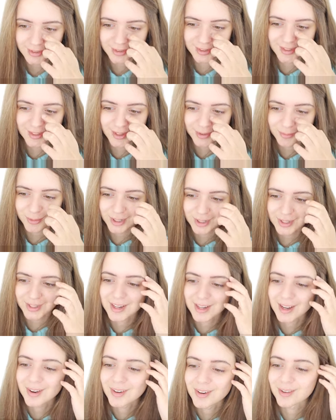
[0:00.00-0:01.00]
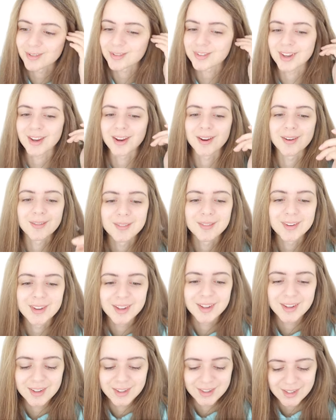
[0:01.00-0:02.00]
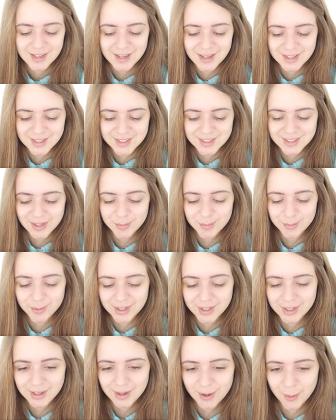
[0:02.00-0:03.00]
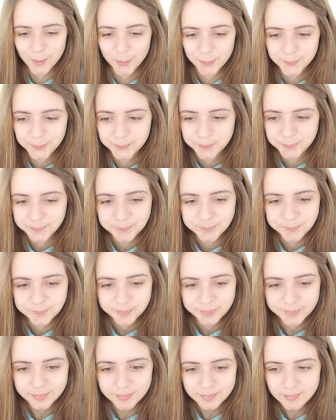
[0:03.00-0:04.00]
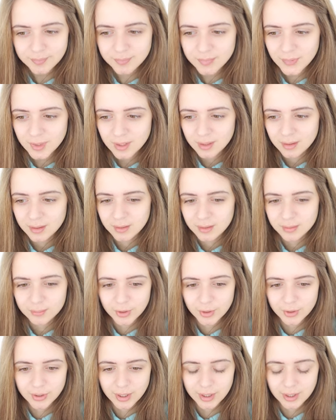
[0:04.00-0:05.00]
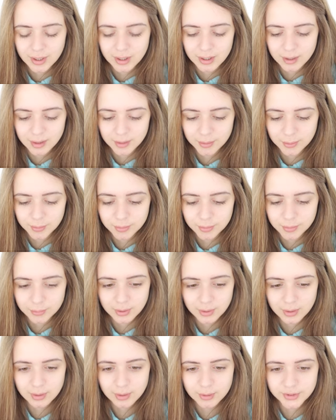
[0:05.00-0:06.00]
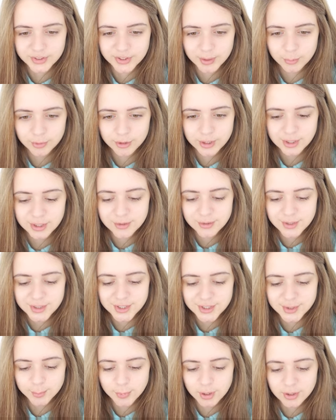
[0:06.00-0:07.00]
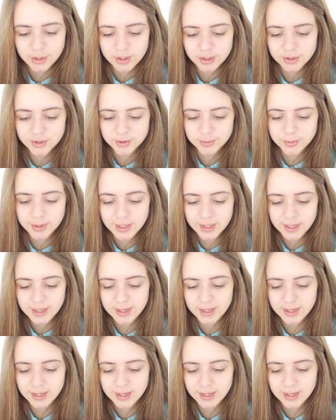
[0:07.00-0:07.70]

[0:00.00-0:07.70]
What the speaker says: I'm running out of time. San Marino. But okay, San Marino is a small country,